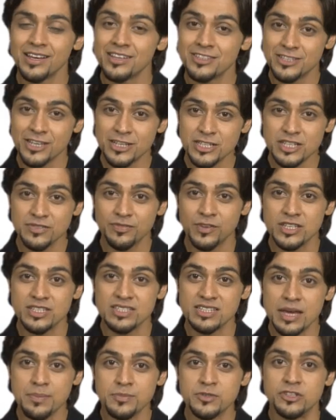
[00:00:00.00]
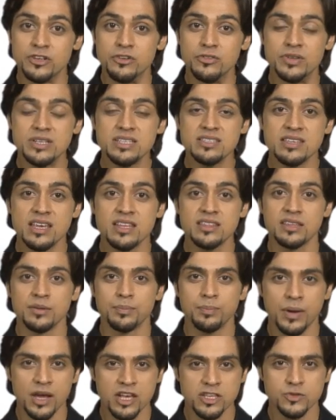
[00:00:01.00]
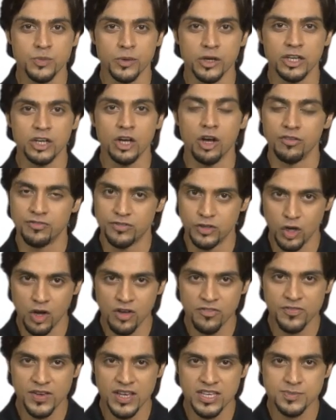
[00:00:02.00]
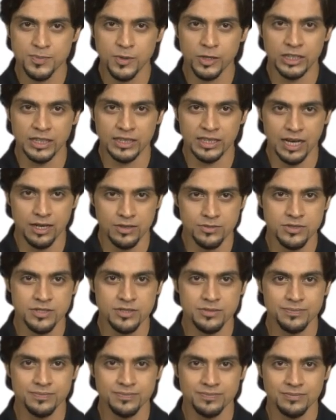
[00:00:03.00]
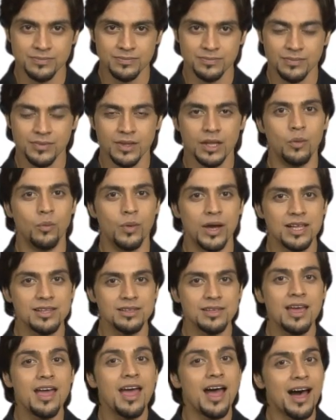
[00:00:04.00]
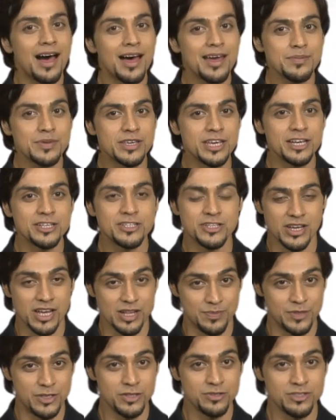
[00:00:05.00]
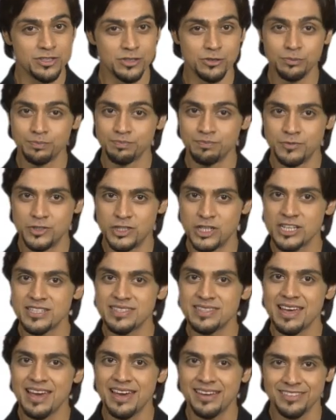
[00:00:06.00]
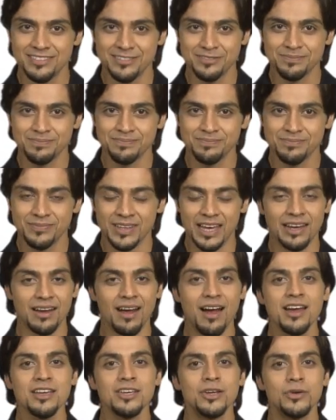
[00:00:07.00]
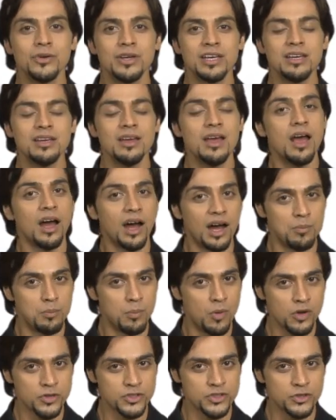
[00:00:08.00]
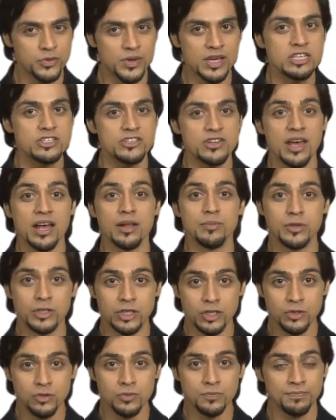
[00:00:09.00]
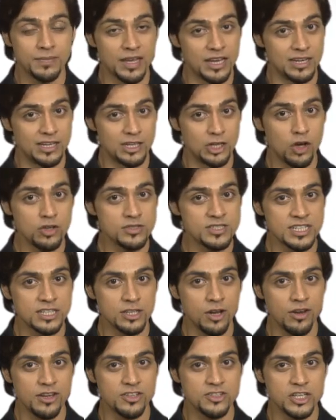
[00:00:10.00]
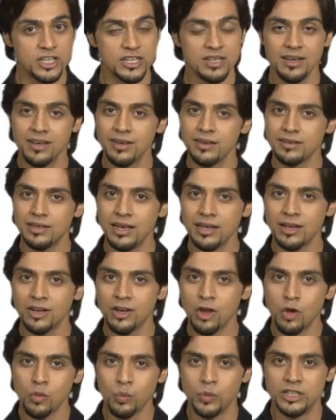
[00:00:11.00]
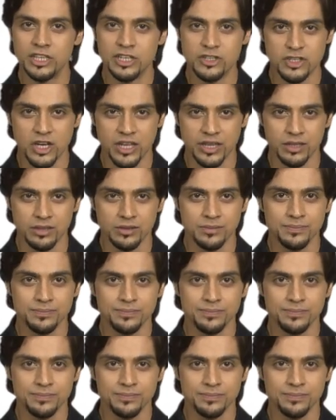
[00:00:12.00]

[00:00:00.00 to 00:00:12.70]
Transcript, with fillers: Searching for steps to reset the password of your Facebook account? Well, I'm here to help you do just that. At iYogi, our motto is to help you and your technology get along with each other.